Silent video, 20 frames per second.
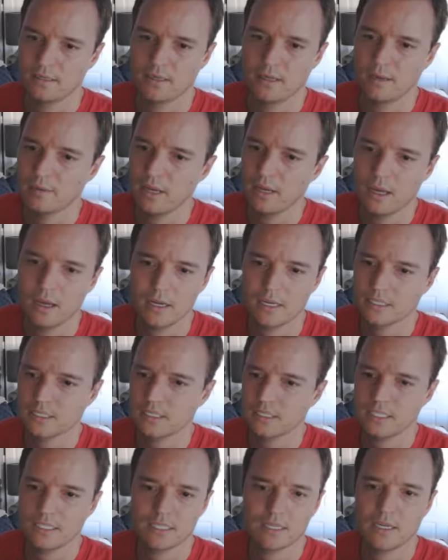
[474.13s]
I mean,
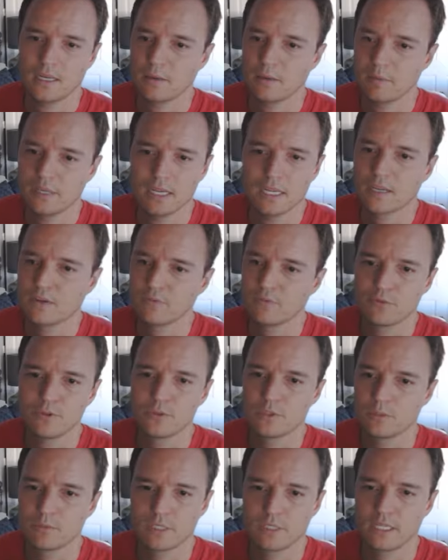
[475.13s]
honestly, it
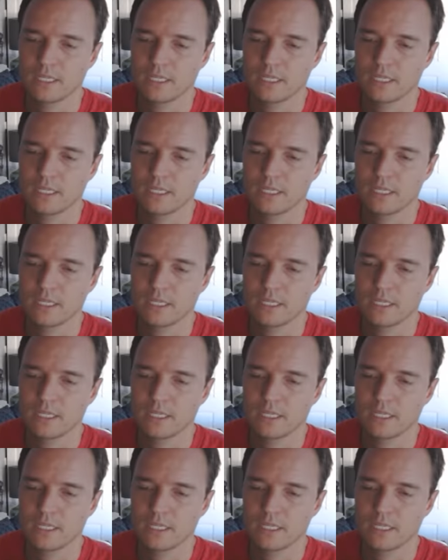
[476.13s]
confuses me.